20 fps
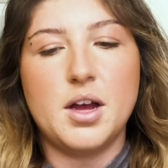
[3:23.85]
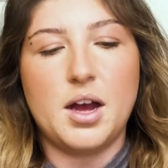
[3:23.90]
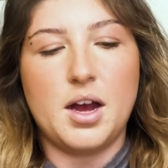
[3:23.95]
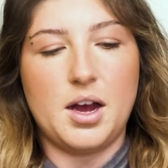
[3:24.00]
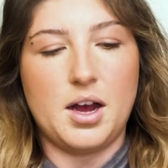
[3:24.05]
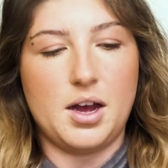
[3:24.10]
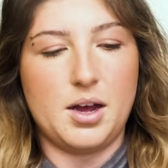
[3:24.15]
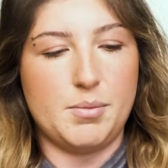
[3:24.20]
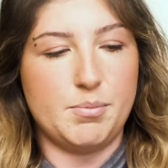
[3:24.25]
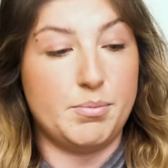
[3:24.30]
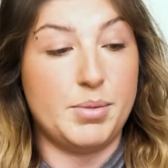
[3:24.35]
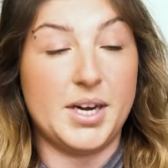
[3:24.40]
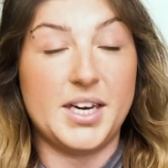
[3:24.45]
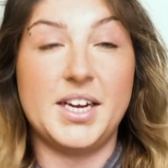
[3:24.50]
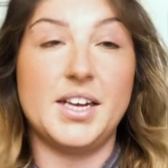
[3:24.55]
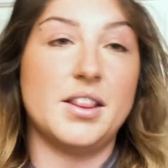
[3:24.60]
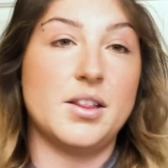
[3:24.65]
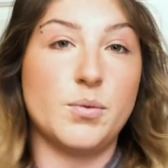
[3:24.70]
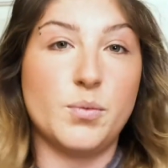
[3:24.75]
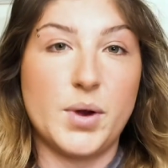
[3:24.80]
but
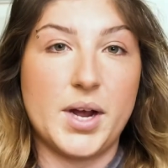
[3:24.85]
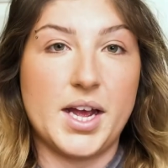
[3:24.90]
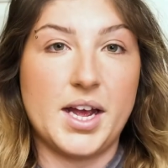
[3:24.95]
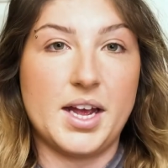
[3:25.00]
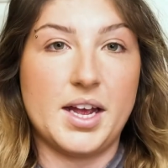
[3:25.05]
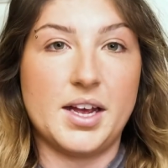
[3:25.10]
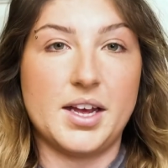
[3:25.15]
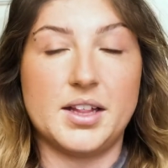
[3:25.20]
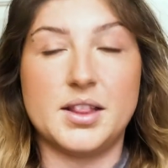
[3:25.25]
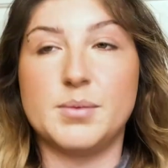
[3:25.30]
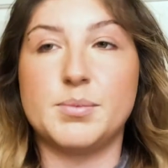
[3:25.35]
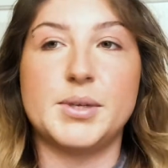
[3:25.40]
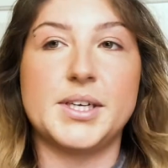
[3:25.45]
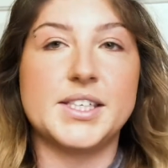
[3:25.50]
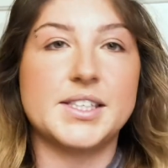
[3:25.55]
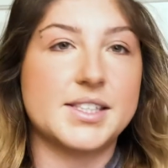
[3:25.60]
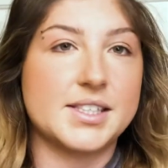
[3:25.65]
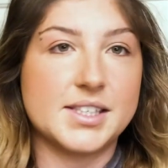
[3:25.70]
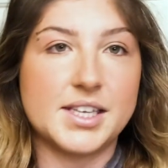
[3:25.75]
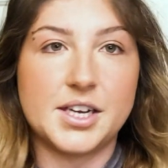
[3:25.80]
in the
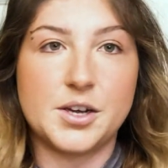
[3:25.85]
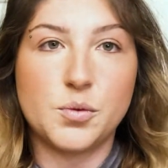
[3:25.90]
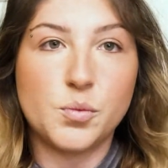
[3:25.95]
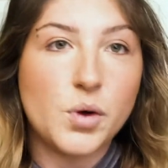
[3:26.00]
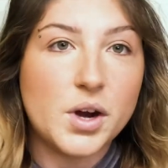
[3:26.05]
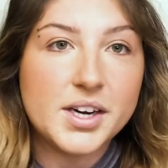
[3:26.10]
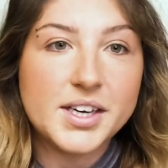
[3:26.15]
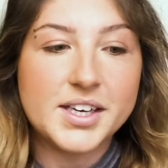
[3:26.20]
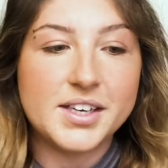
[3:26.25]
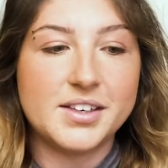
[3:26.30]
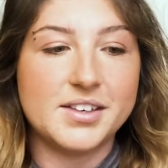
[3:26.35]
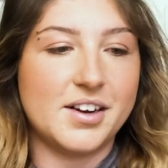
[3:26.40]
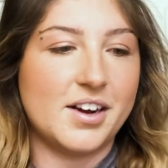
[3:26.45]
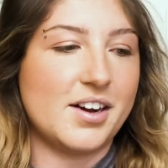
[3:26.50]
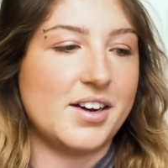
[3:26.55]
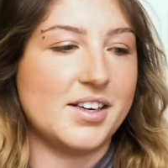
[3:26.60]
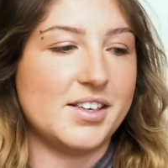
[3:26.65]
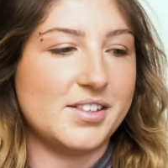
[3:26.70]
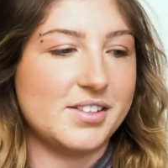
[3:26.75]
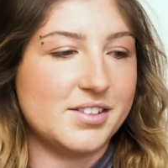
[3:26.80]
places that you want it,
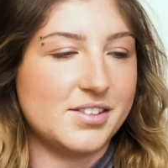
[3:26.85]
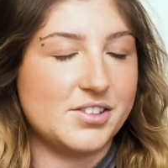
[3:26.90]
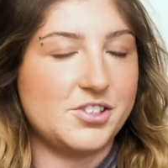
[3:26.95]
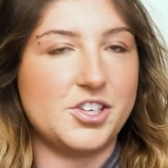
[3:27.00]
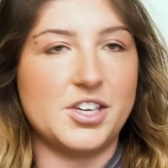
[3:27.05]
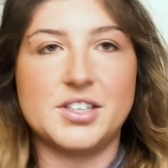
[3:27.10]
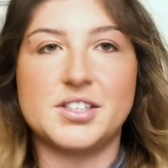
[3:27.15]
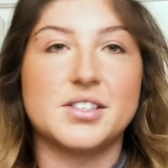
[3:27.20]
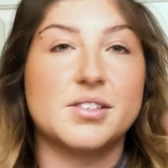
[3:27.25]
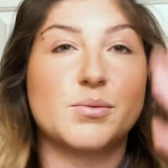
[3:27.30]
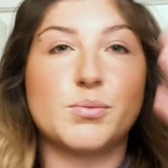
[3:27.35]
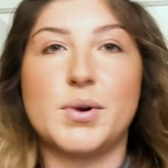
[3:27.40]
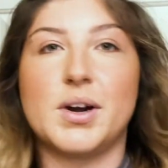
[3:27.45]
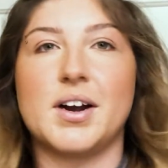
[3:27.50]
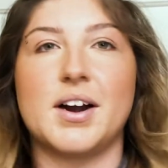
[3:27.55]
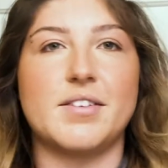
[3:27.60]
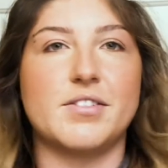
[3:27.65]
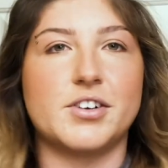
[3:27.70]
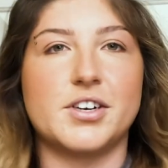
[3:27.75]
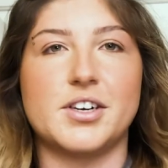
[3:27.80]
not just
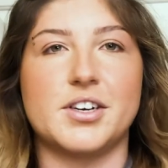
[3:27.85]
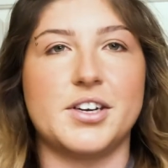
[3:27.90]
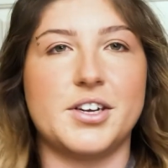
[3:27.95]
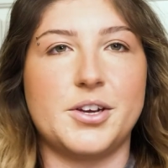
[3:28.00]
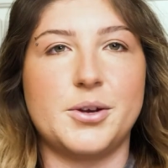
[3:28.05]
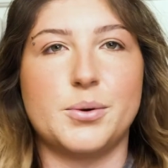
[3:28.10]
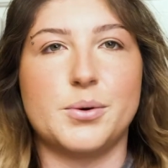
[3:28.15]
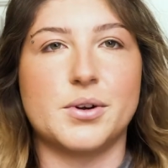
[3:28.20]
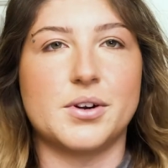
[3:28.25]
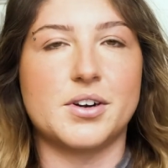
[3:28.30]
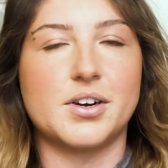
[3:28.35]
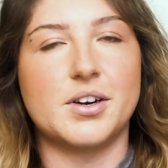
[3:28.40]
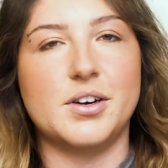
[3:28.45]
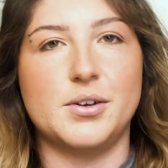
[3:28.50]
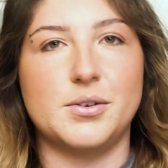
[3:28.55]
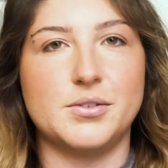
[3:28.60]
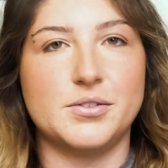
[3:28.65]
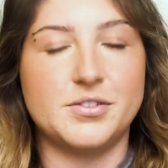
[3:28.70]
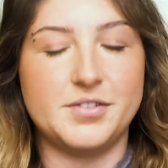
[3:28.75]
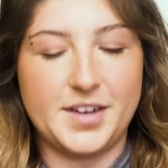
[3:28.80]
wherever your
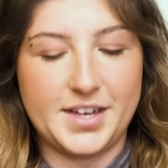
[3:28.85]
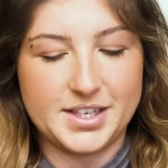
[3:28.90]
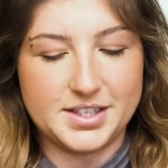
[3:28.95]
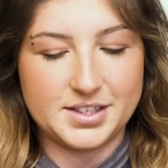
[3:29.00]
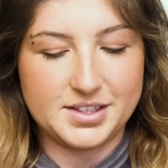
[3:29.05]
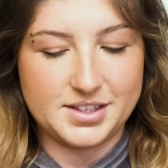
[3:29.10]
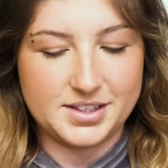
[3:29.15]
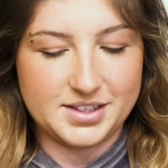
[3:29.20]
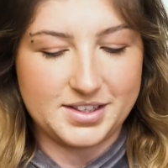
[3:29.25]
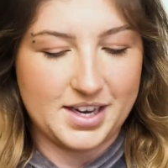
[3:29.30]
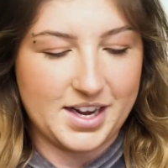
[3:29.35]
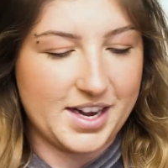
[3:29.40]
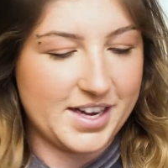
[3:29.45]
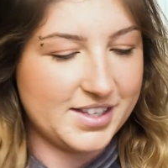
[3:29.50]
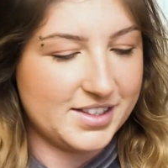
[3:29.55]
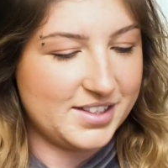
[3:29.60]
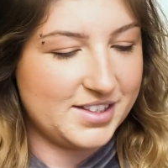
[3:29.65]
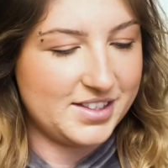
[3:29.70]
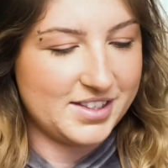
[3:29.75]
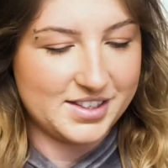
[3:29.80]
own face
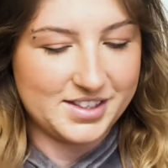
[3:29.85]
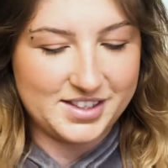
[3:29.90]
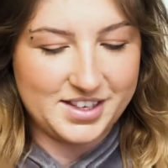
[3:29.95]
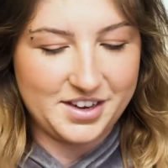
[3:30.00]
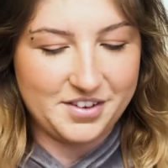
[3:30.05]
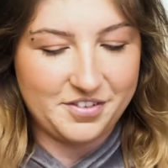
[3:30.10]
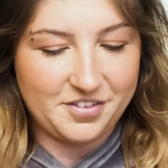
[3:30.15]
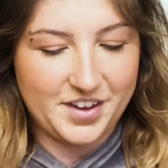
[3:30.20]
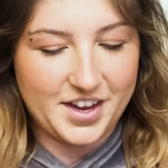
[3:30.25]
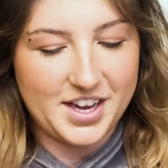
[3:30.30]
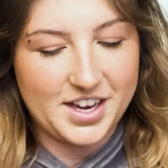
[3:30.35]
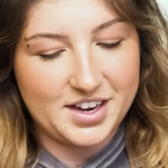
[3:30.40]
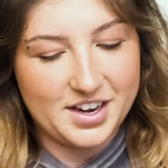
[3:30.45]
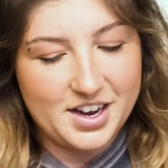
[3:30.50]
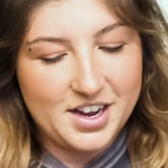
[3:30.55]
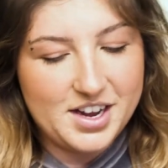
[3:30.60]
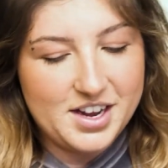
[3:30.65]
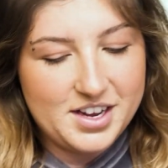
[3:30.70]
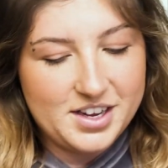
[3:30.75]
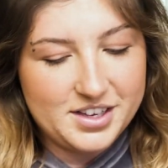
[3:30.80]
decides to see fit.
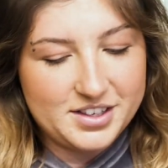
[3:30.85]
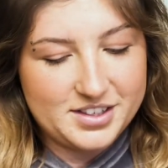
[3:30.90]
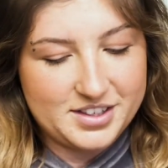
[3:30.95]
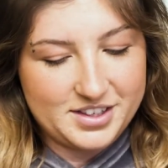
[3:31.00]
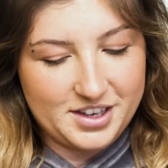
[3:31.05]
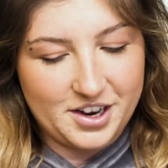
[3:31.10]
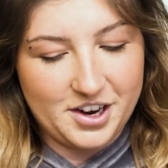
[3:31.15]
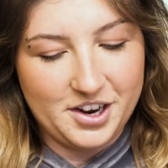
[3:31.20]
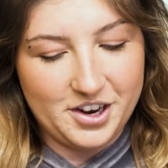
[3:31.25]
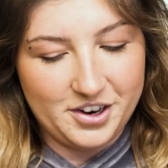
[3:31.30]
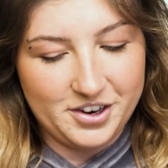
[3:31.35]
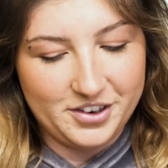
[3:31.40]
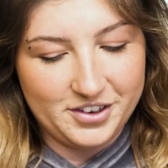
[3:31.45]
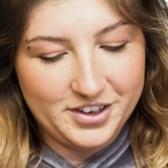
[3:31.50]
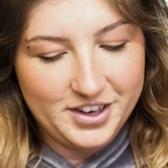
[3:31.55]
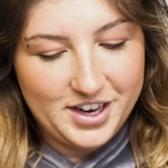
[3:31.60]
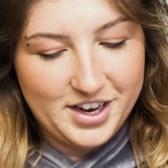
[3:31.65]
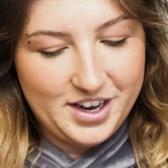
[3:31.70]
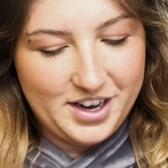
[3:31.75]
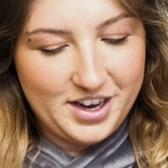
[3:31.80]
So